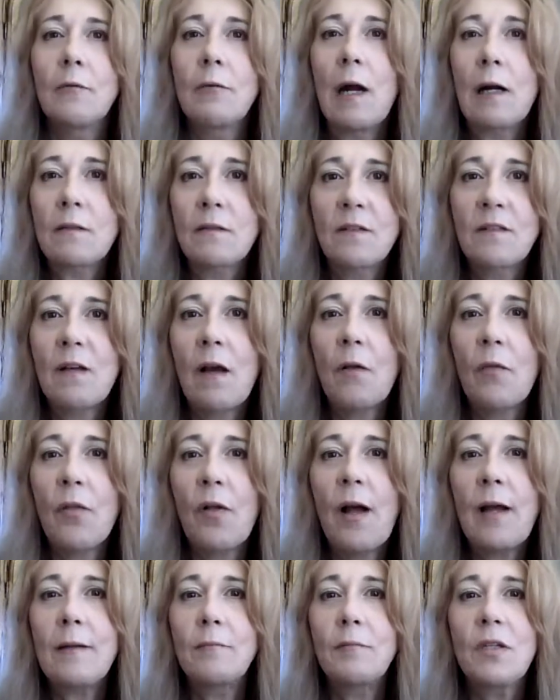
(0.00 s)
around South
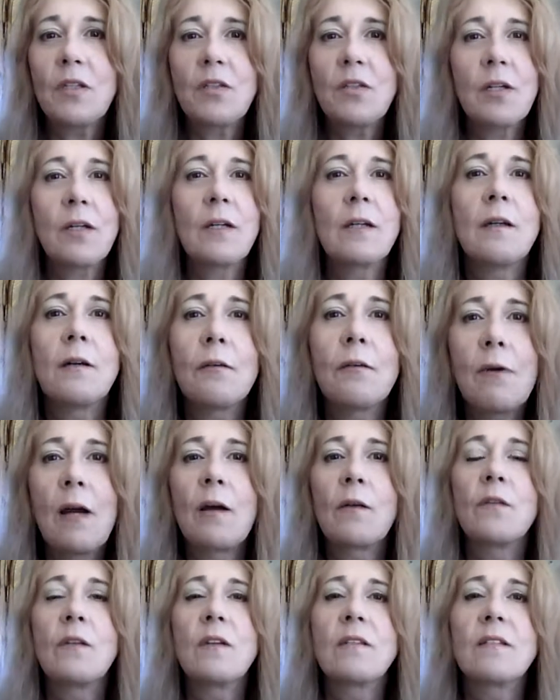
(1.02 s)
Lyon, Michigan, and
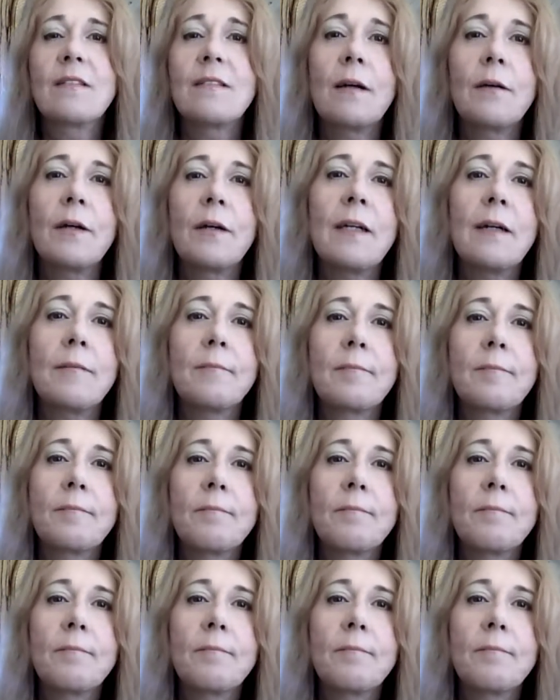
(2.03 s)
around this area.